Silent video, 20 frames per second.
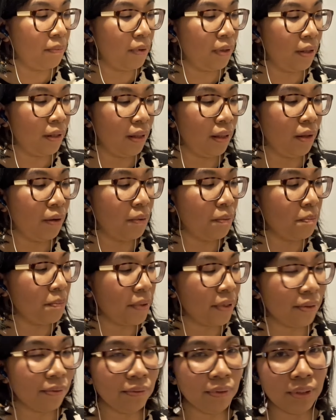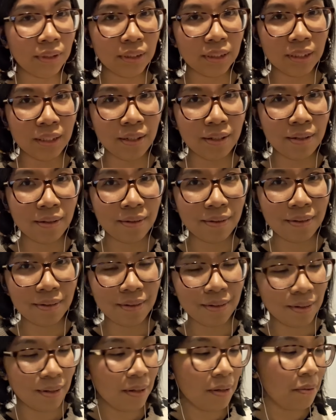l'ambiance,
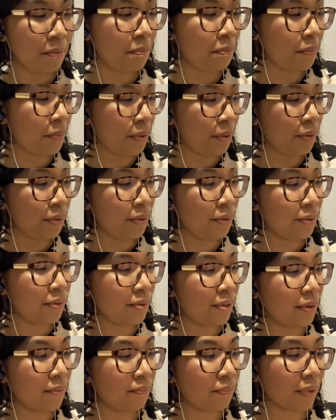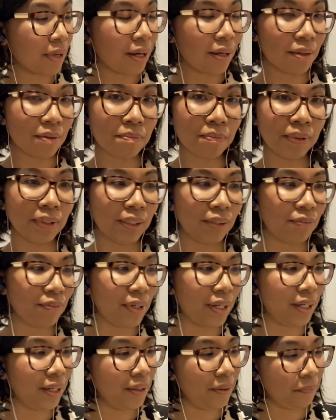mood,
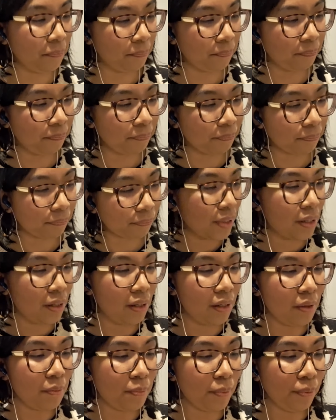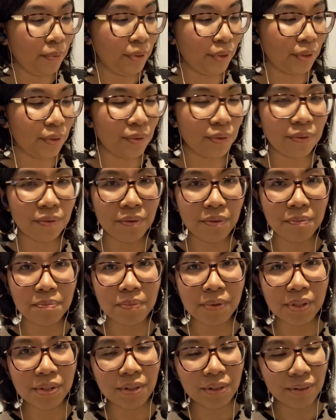atmosphere, le bouchon,
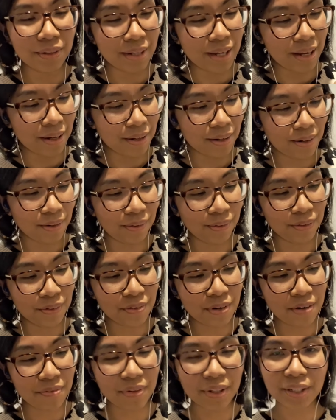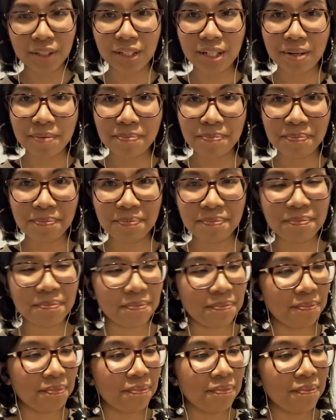bottleneck or traffic jam.
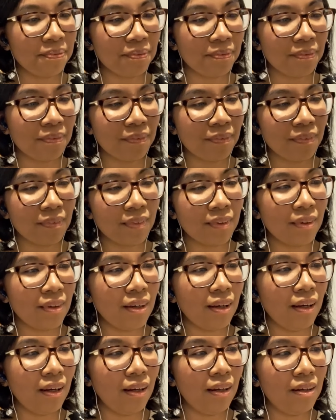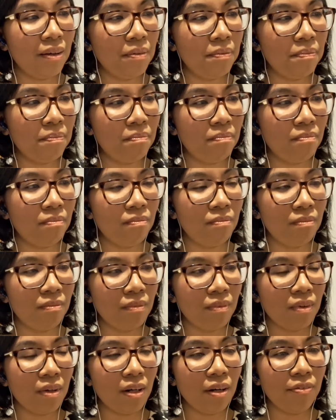
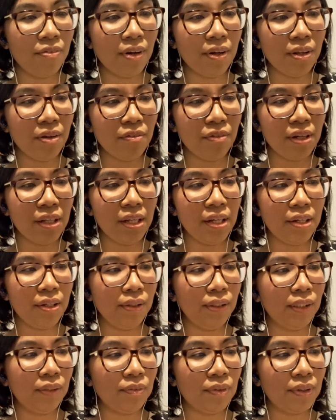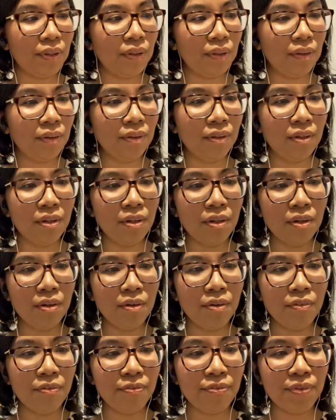I found it really useful
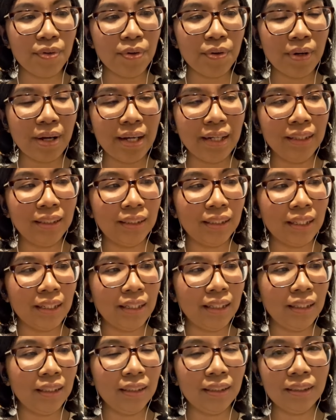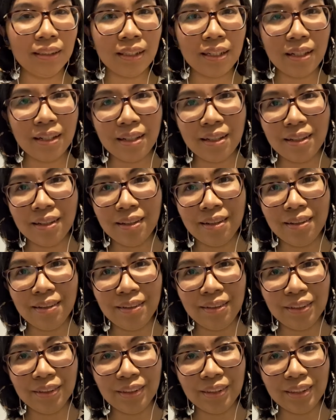for essays and
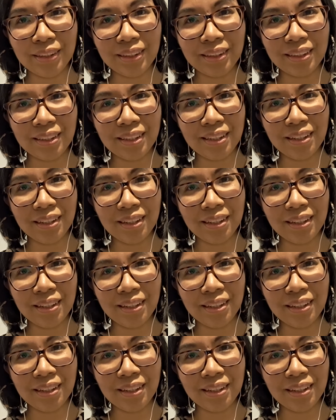just